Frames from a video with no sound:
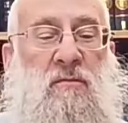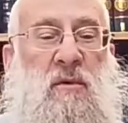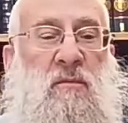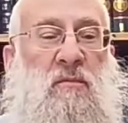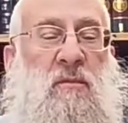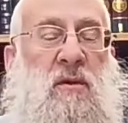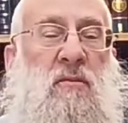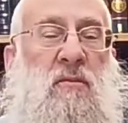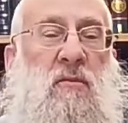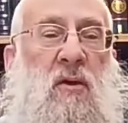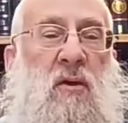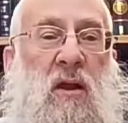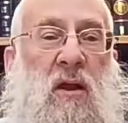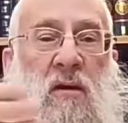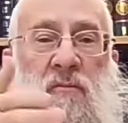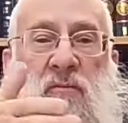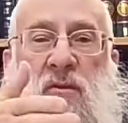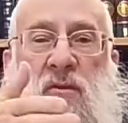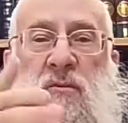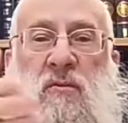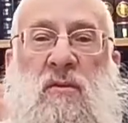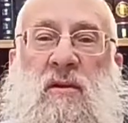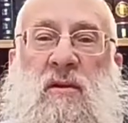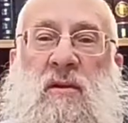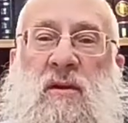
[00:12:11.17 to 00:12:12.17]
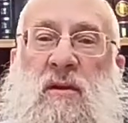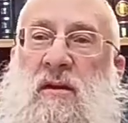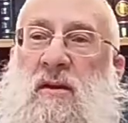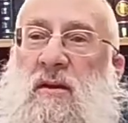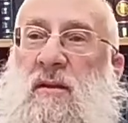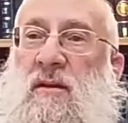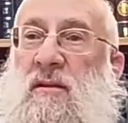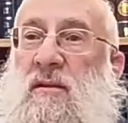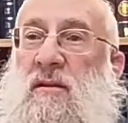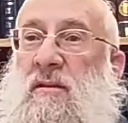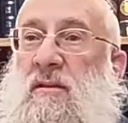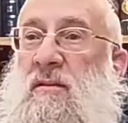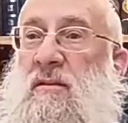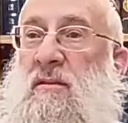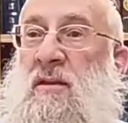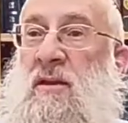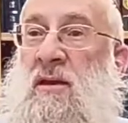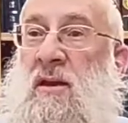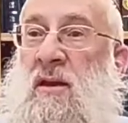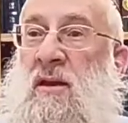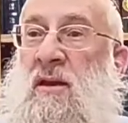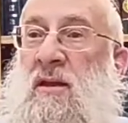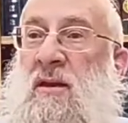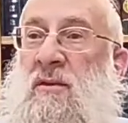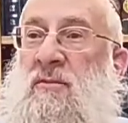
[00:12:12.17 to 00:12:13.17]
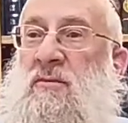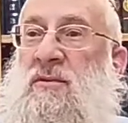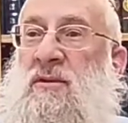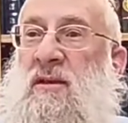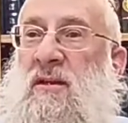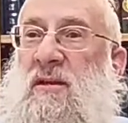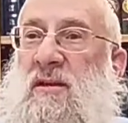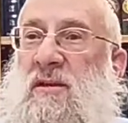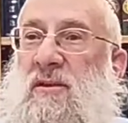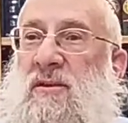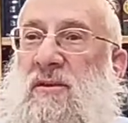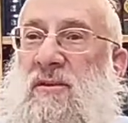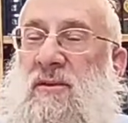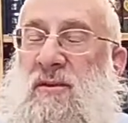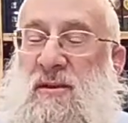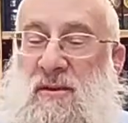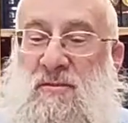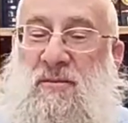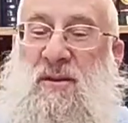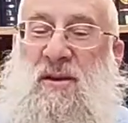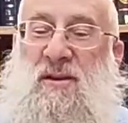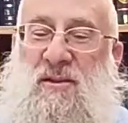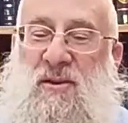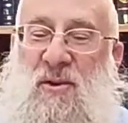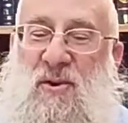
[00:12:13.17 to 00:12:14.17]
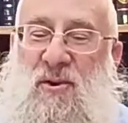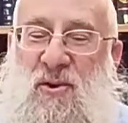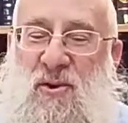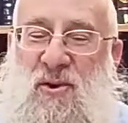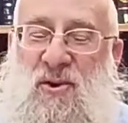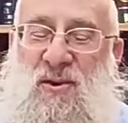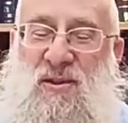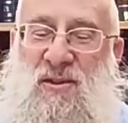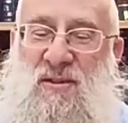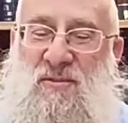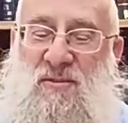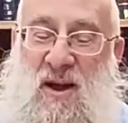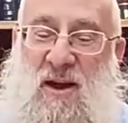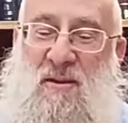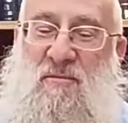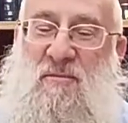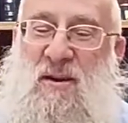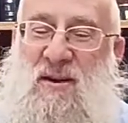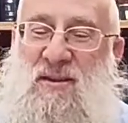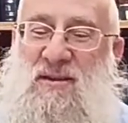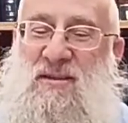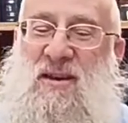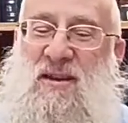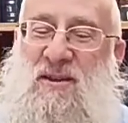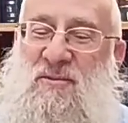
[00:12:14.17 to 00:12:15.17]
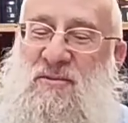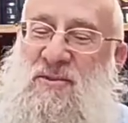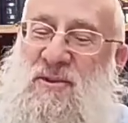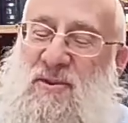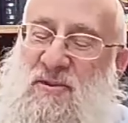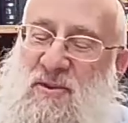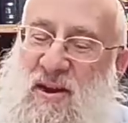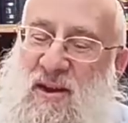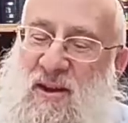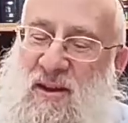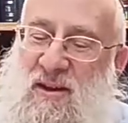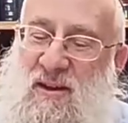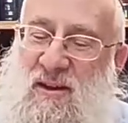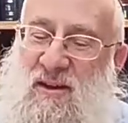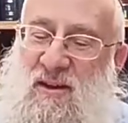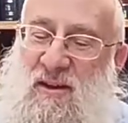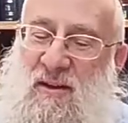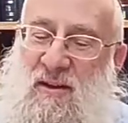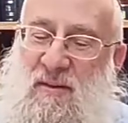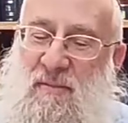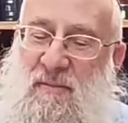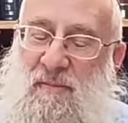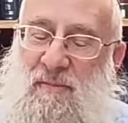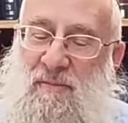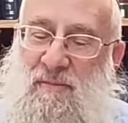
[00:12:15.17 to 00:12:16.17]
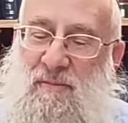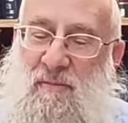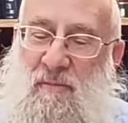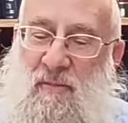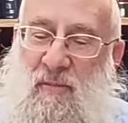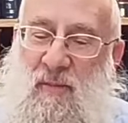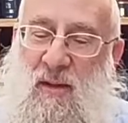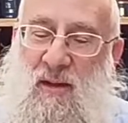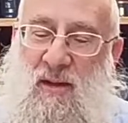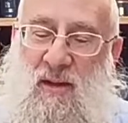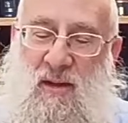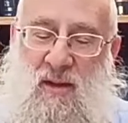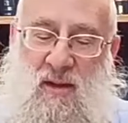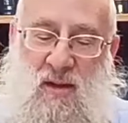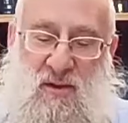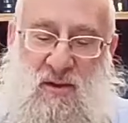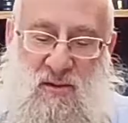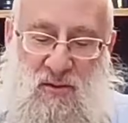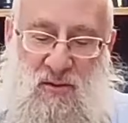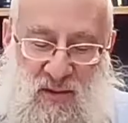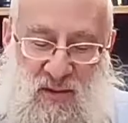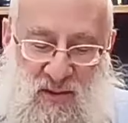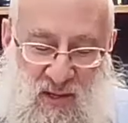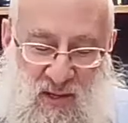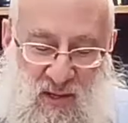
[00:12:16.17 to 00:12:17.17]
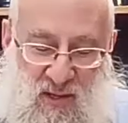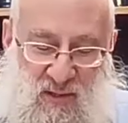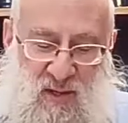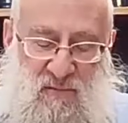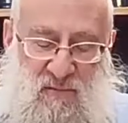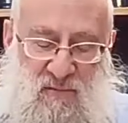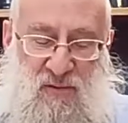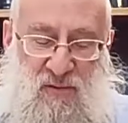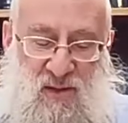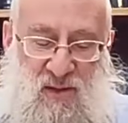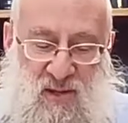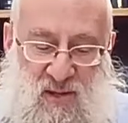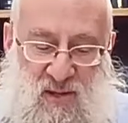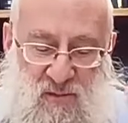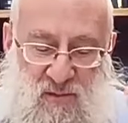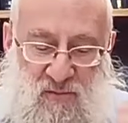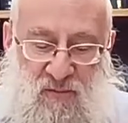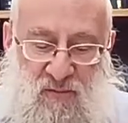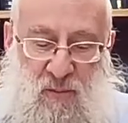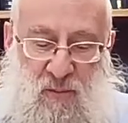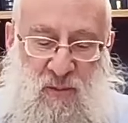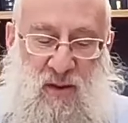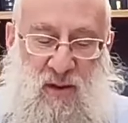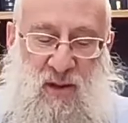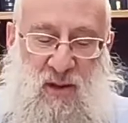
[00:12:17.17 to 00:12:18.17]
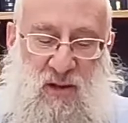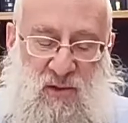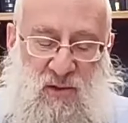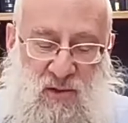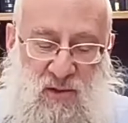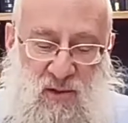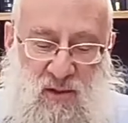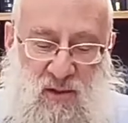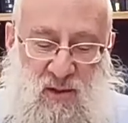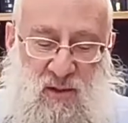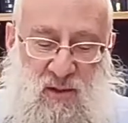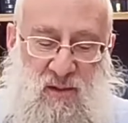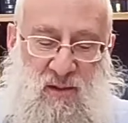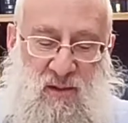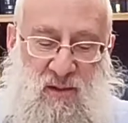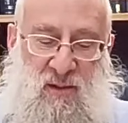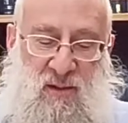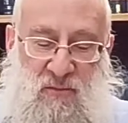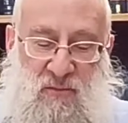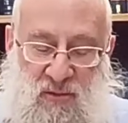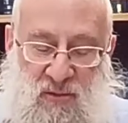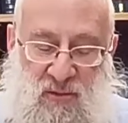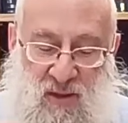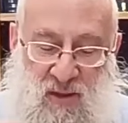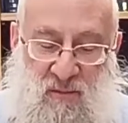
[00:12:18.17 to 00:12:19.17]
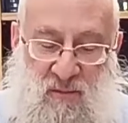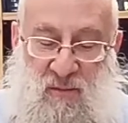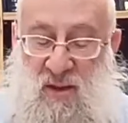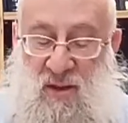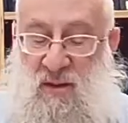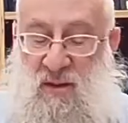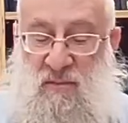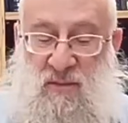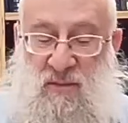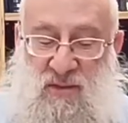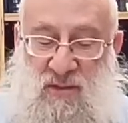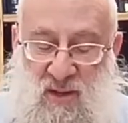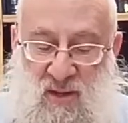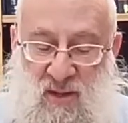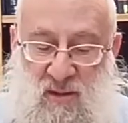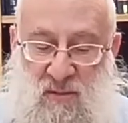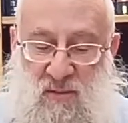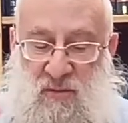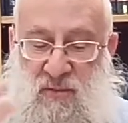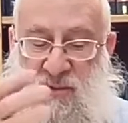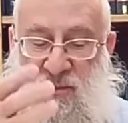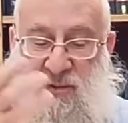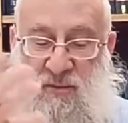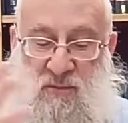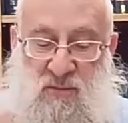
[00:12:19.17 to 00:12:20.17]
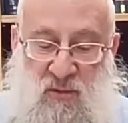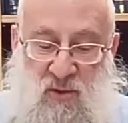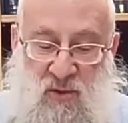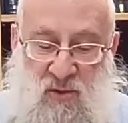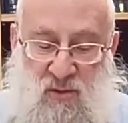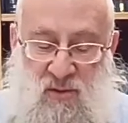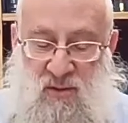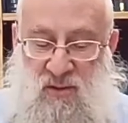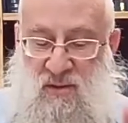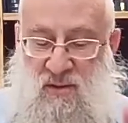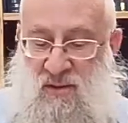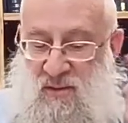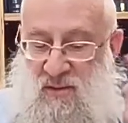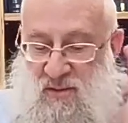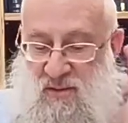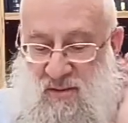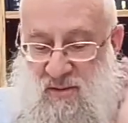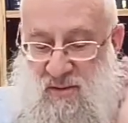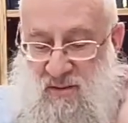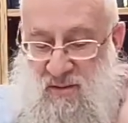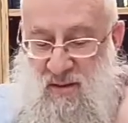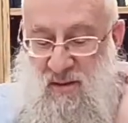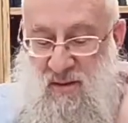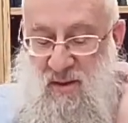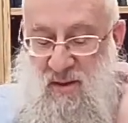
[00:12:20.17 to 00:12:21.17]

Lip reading: But meanwhile, everyone did it, thinking it was legal. The rabbi said it was okay. So it says if it's hidden from the nation, in other words, they made a mistake that was the wrong decision,